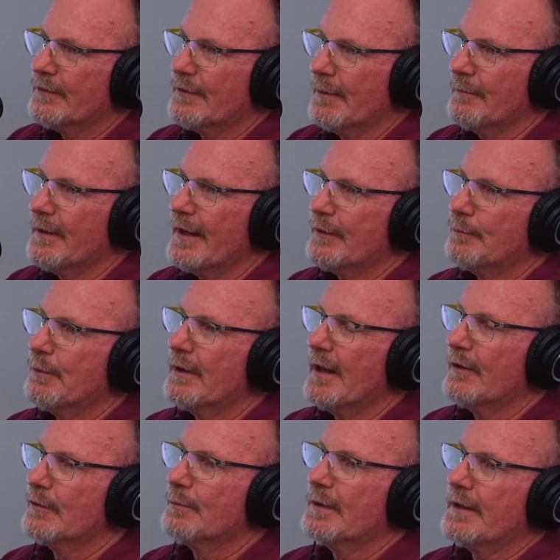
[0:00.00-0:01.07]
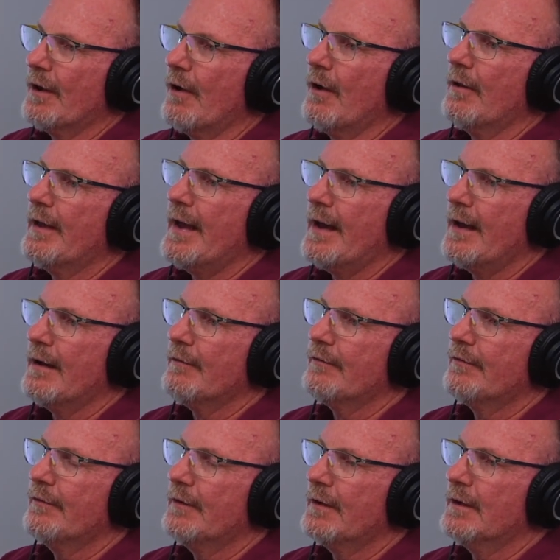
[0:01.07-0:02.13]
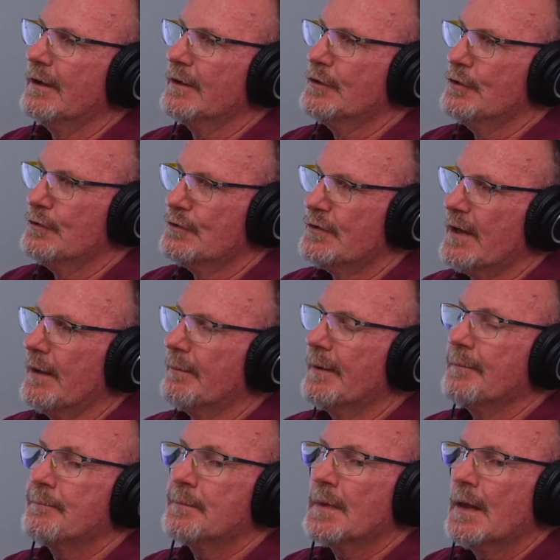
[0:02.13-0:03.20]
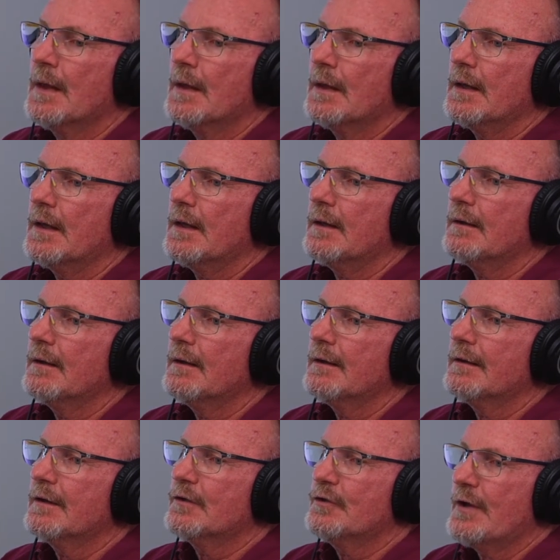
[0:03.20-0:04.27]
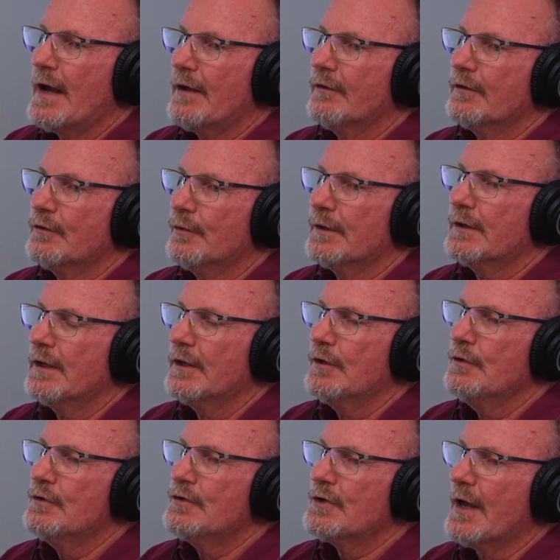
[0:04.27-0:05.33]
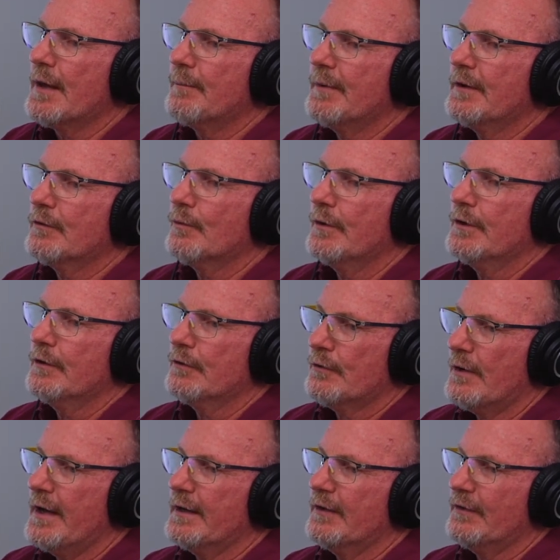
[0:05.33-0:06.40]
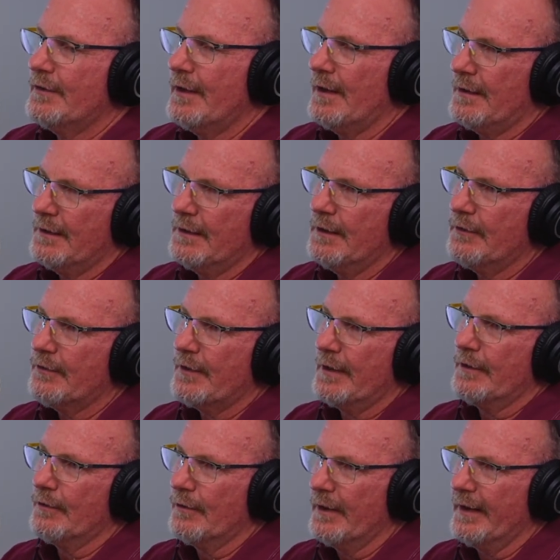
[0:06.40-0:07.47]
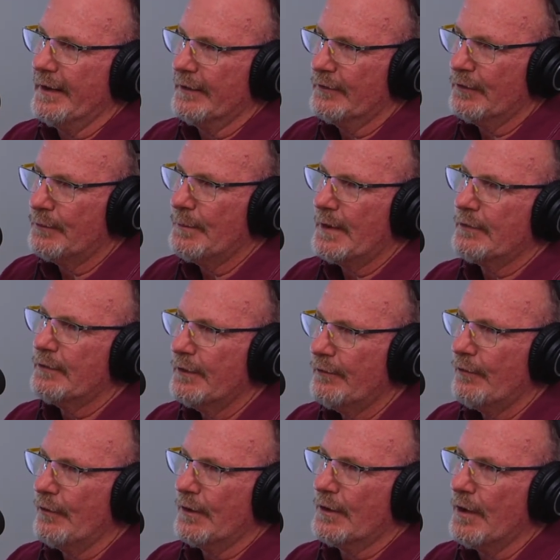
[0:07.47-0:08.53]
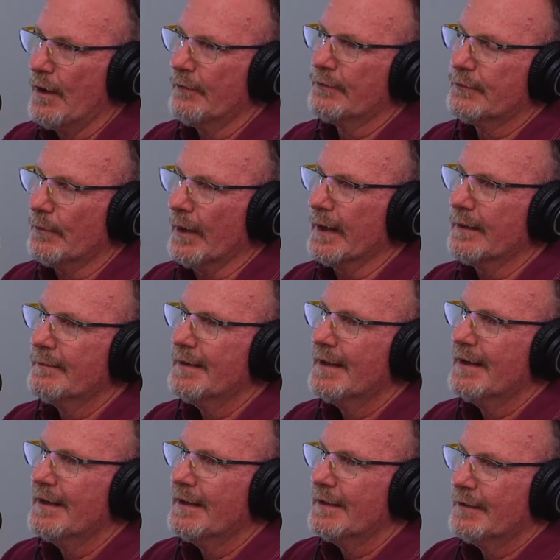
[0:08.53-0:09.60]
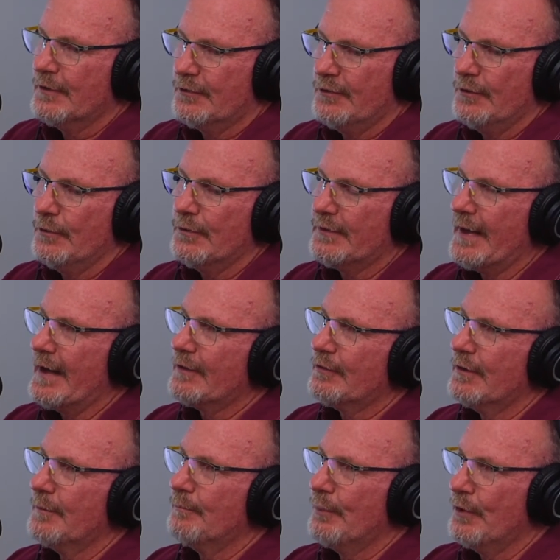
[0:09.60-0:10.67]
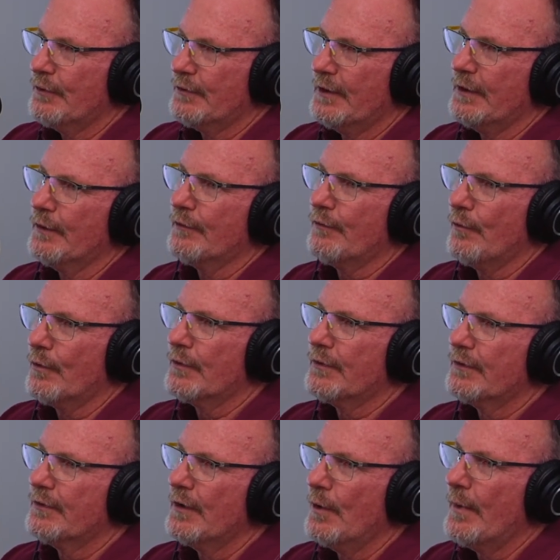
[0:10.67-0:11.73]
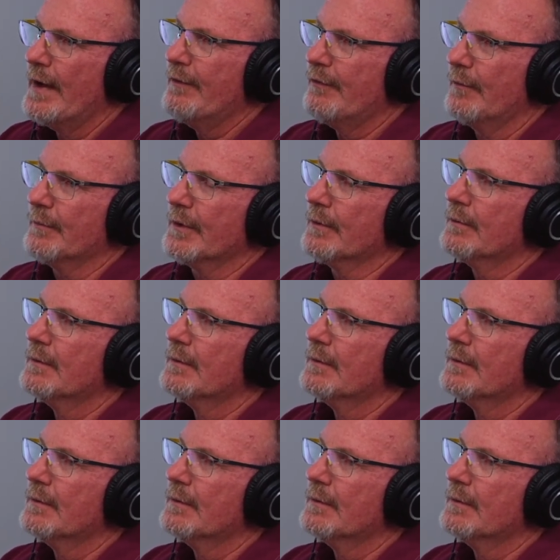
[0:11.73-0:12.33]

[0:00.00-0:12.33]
some less pronounced, but they all have a U-shape. And the challenge with the U-shape is when you're trying to stay on the inside of your legs, especially for a golf swing, the shoe is actually pushing your force away from you.